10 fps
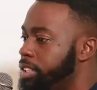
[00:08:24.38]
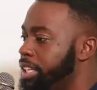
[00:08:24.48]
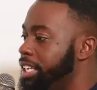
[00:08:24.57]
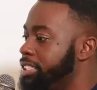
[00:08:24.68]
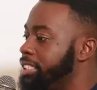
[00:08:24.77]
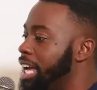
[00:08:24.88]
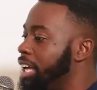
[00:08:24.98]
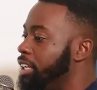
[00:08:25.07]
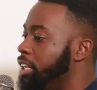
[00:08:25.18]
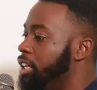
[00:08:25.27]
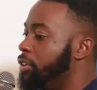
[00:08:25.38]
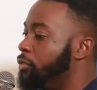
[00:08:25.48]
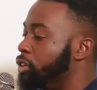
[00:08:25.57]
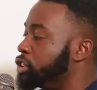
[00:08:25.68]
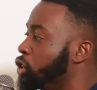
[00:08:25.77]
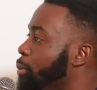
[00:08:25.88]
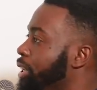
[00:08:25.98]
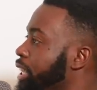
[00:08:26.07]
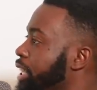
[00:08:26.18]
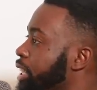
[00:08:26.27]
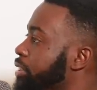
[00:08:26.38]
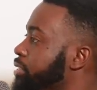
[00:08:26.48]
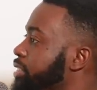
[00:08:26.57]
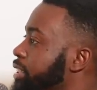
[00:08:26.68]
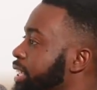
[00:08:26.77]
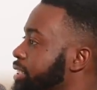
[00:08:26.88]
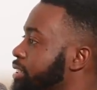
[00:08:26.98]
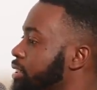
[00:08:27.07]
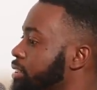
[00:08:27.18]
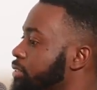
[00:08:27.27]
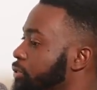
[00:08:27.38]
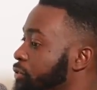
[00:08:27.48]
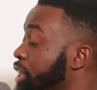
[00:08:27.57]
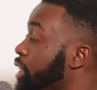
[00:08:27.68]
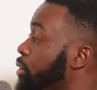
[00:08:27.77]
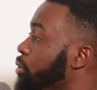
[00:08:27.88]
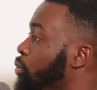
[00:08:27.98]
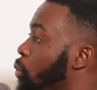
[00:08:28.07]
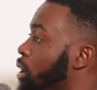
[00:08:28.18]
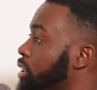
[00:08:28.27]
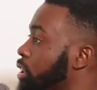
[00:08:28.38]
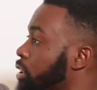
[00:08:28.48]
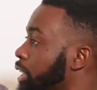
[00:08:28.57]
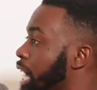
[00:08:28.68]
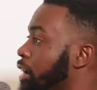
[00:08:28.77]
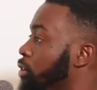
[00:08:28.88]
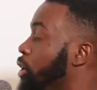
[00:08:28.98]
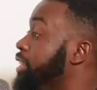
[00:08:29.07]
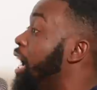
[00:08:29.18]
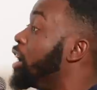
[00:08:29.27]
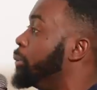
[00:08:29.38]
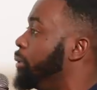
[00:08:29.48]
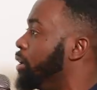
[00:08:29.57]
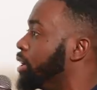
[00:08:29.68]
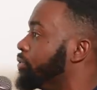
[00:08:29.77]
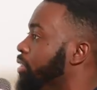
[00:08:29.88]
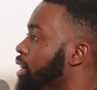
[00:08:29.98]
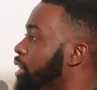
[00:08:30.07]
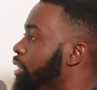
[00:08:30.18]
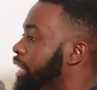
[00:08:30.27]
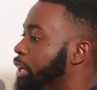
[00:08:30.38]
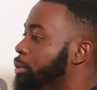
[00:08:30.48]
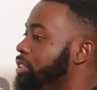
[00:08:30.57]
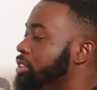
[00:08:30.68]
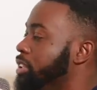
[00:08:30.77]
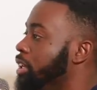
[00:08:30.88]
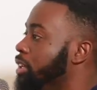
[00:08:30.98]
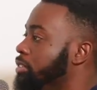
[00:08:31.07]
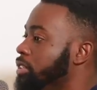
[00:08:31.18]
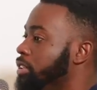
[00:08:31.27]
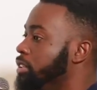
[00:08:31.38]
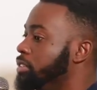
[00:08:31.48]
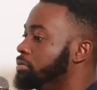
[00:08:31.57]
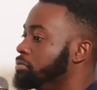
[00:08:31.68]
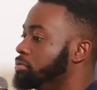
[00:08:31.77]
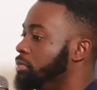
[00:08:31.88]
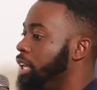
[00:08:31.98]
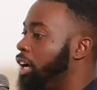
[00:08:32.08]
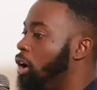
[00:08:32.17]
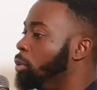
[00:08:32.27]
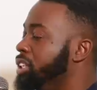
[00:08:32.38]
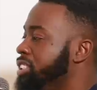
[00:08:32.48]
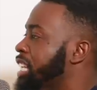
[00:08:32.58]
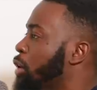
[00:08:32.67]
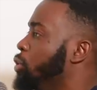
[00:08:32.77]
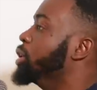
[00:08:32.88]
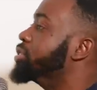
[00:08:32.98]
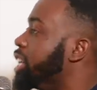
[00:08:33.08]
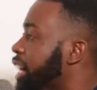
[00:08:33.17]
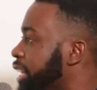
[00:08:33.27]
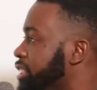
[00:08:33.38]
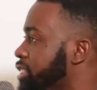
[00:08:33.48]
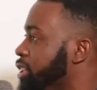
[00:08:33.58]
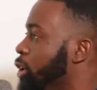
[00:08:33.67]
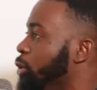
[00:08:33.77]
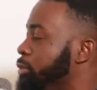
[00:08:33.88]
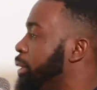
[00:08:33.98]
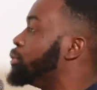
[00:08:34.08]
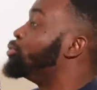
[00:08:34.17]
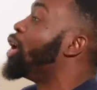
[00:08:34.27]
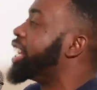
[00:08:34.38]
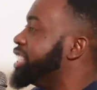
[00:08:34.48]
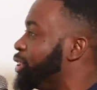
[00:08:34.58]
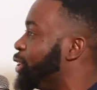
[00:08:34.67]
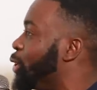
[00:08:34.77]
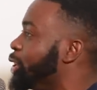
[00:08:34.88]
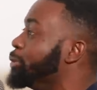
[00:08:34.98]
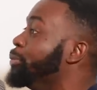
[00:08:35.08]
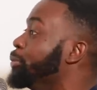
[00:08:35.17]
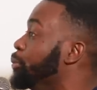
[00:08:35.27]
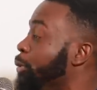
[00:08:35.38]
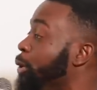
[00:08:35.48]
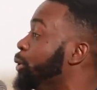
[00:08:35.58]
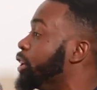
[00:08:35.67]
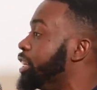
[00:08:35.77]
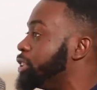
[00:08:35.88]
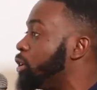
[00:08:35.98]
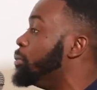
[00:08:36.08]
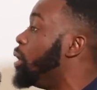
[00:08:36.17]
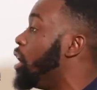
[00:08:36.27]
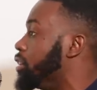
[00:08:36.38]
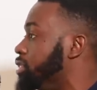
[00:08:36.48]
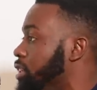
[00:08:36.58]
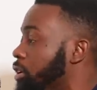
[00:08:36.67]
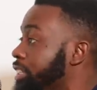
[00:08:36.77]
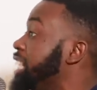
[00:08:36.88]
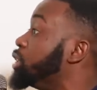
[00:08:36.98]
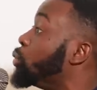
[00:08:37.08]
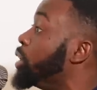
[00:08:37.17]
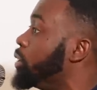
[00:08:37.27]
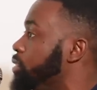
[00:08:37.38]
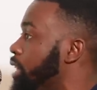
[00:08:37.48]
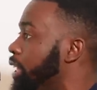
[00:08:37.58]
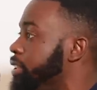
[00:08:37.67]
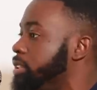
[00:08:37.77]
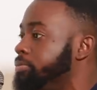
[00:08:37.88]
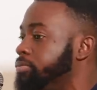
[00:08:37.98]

is that for so many years this field was kind of looked down upon. Like it was the like, oh, this is not real science. You know, let's make some rockets or go yeah. to the moon or let's go to Mars. You know, that's sure. a real science.